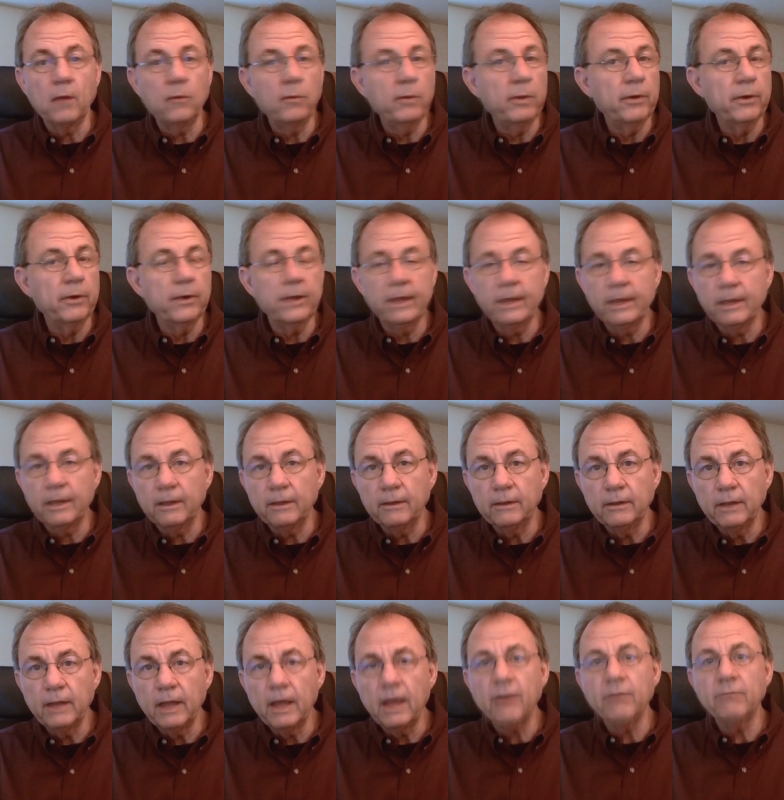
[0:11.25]
We are getting a
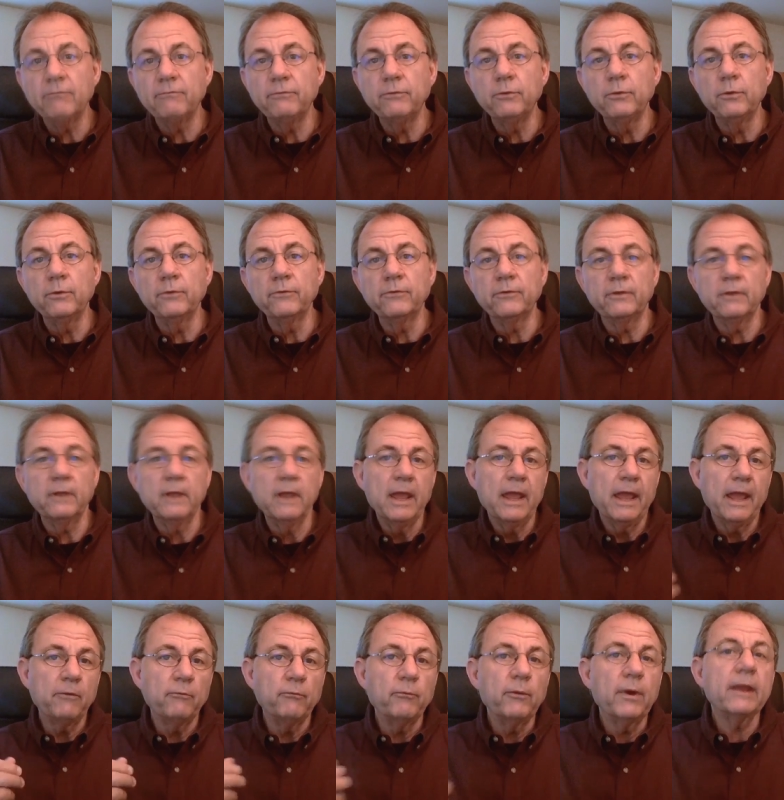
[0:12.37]
lot of viewers and,
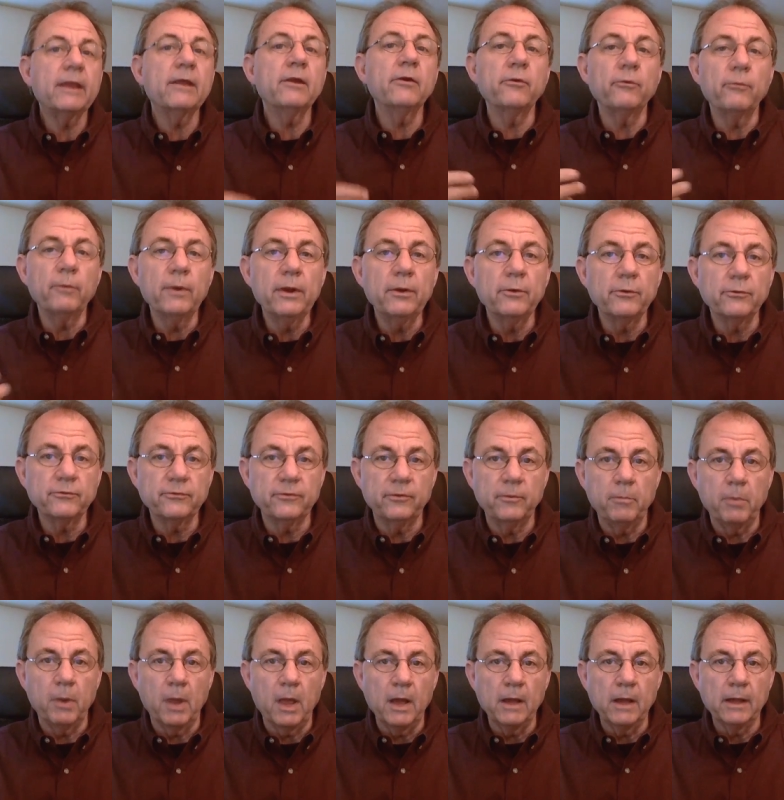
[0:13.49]
and regular readers to the
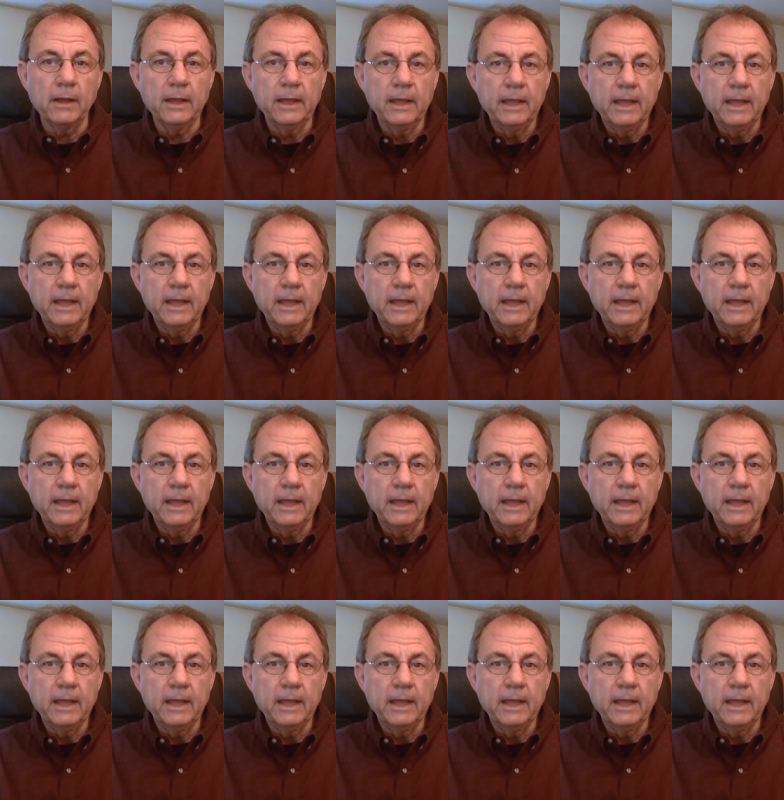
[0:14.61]
blog,